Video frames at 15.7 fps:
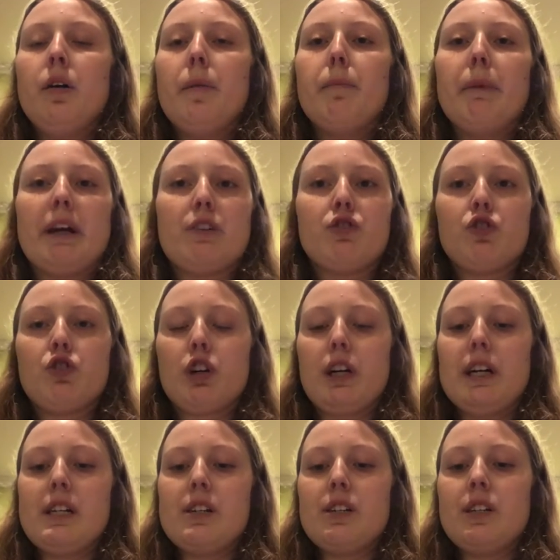mixture
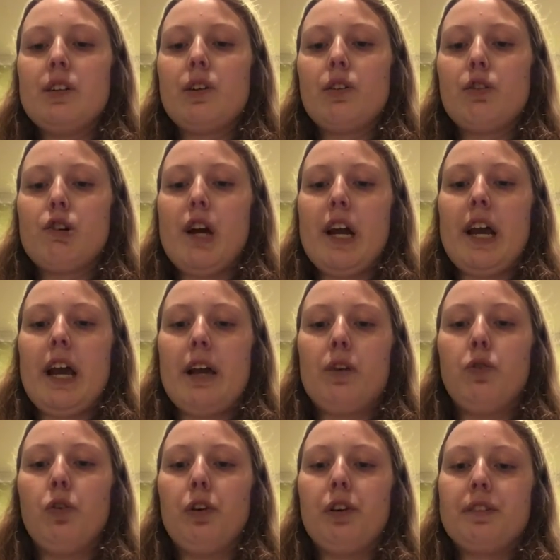into to create a
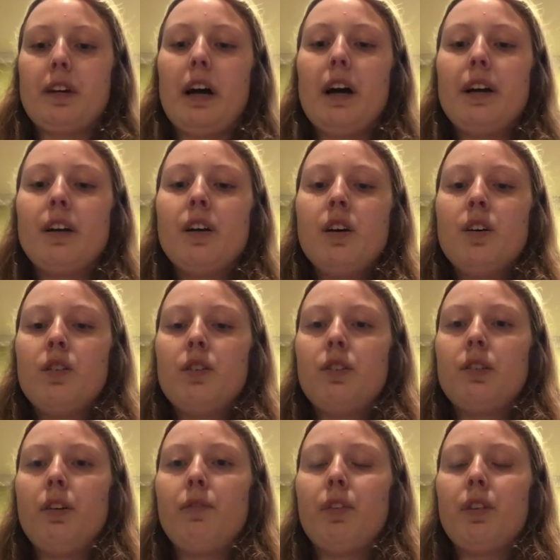cool design.
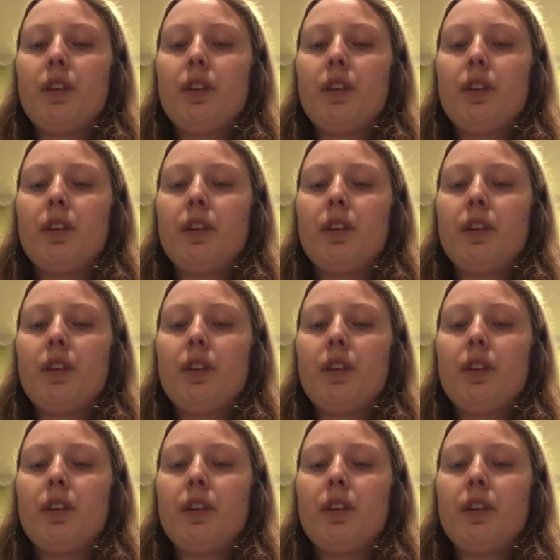So for